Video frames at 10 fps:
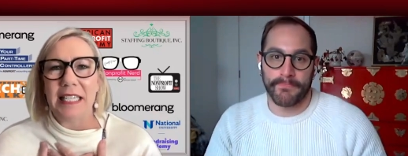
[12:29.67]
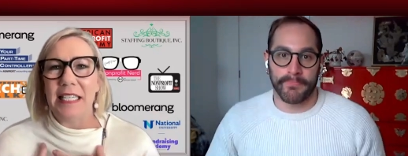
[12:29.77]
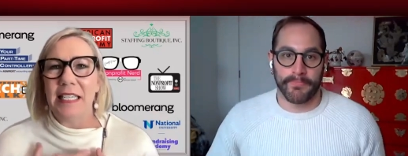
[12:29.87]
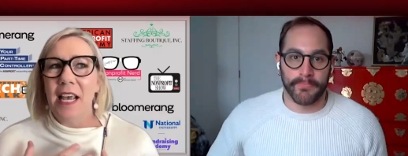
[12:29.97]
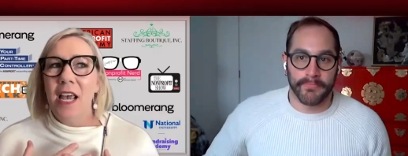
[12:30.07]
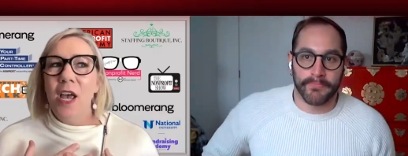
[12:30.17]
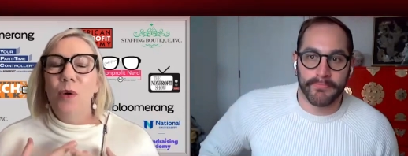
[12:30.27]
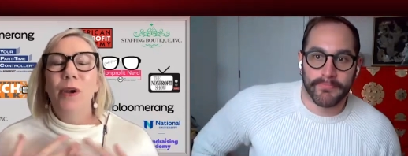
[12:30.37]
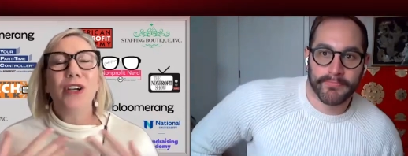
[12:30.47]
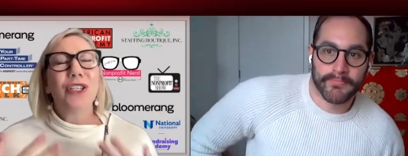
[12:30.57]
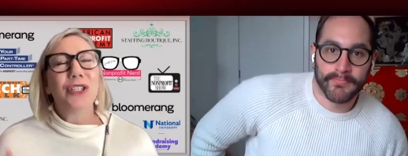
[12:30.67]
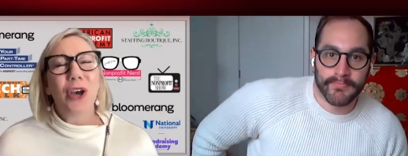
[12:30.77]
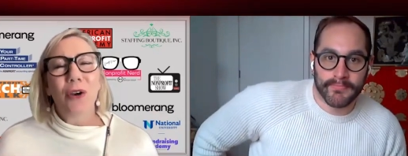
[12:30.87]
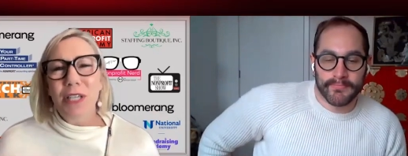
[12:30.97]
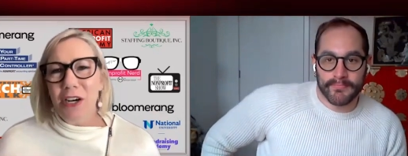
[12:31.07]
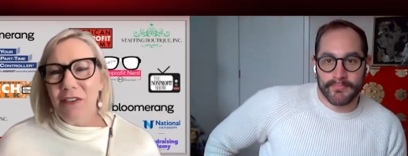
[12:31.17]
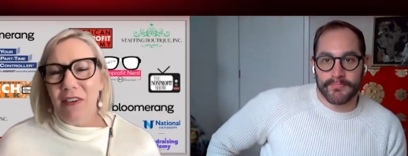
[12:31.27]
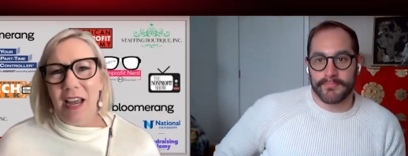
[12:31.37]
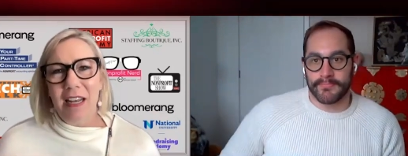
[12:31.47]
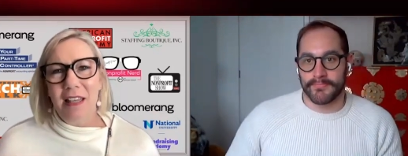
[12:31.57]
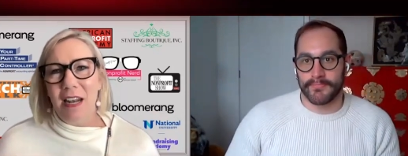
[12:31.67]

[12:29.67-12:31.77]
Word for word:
Speaker 1: is, we are so terrified in the